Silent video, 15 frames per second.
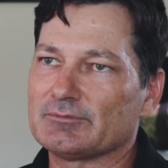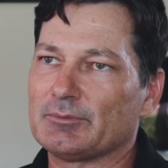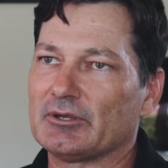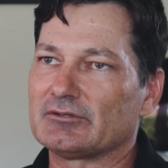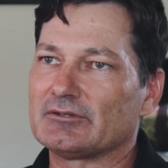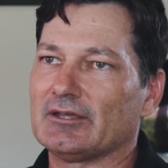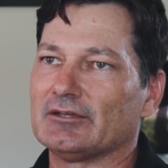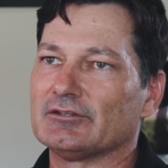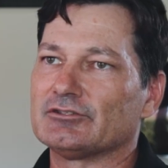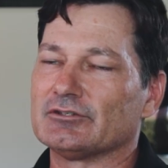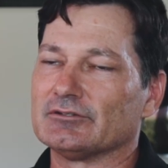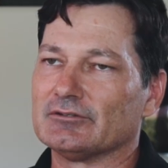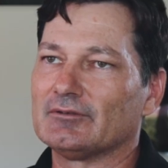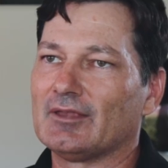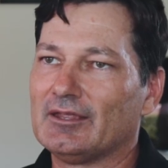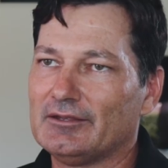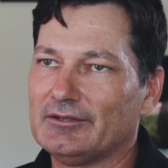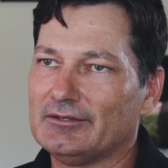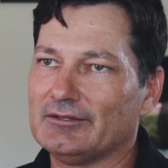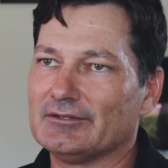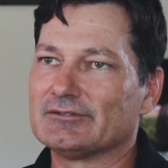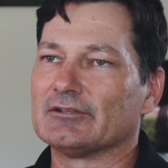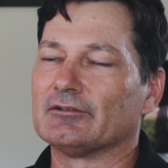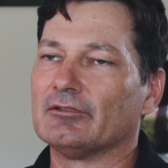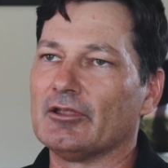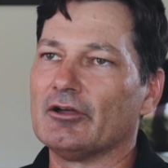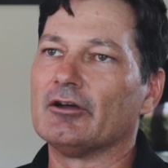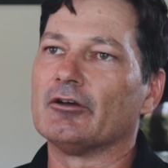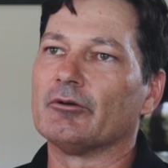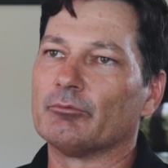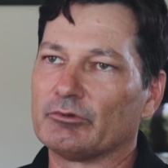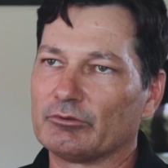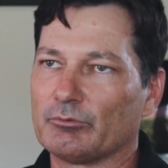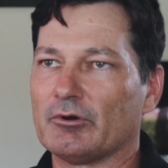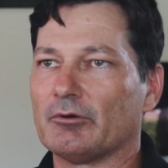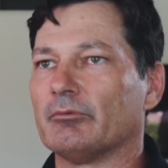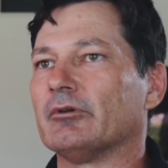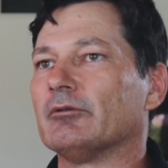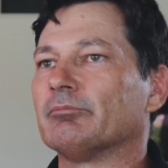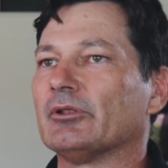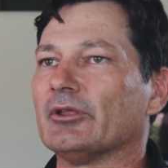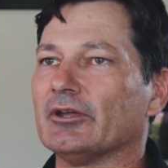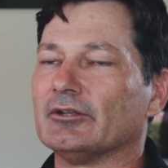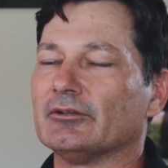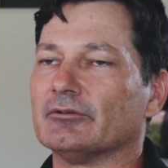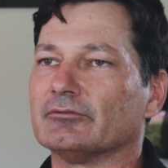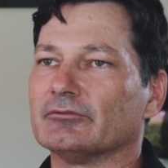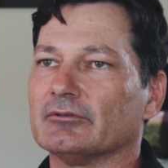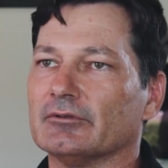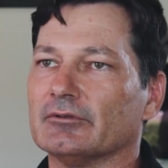expectation is in line with what we're planning on